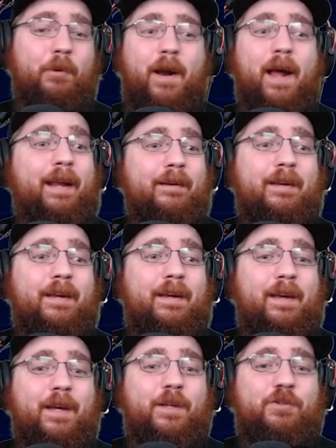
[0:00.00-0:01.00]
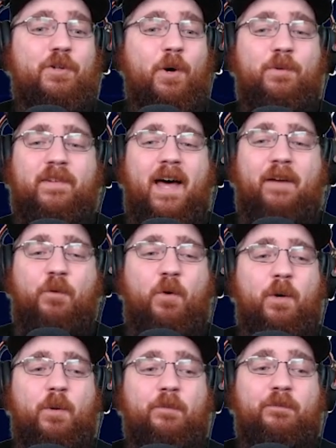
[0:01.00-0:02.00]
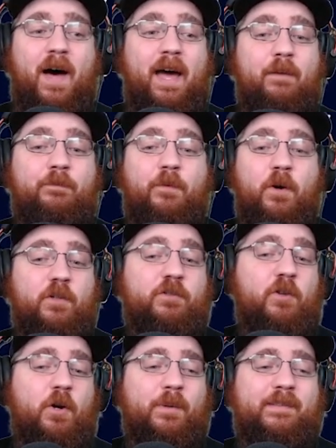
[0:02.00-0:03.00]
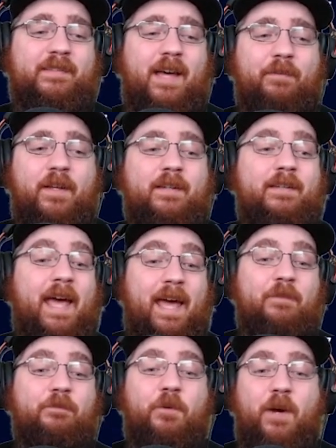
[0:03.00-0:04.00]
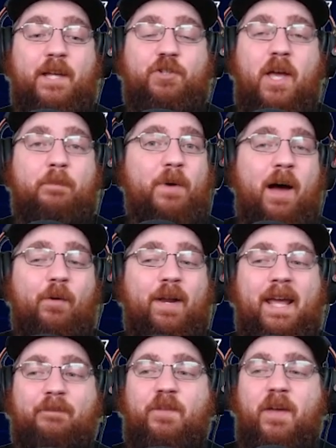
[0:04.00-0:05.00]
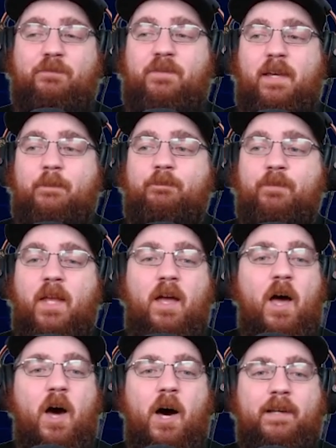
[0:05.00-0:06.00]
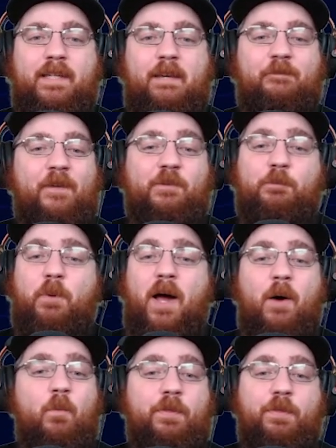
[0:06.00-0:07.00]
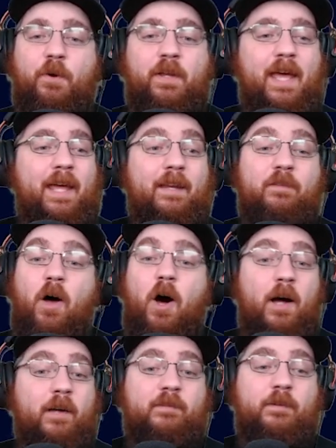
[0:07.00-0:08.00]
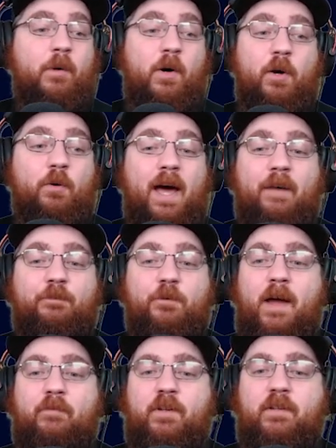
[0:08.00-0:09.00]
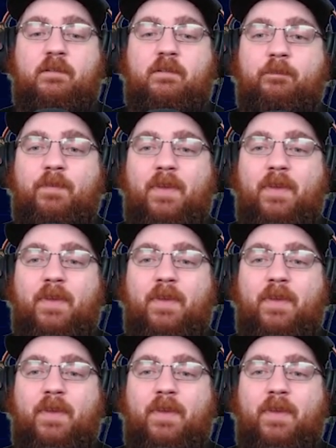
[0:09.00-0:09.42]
right. Jones 940 with five, Firkser with seven, 10 for AJ Brown, 850. On defense, Brown 138 is awesome, 109 for Evans.